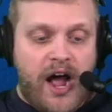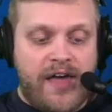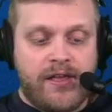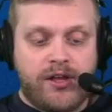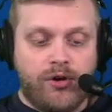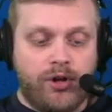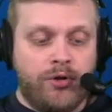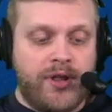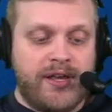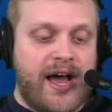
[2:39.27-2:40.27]
I think you're
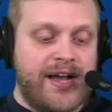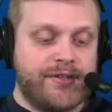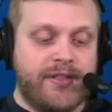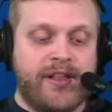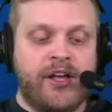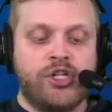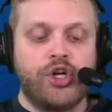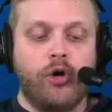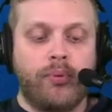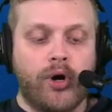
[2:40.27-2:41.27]
including guys like a
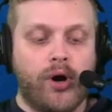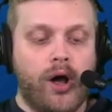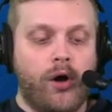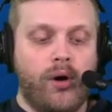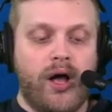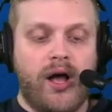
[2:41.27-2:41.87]
Joe Burrow.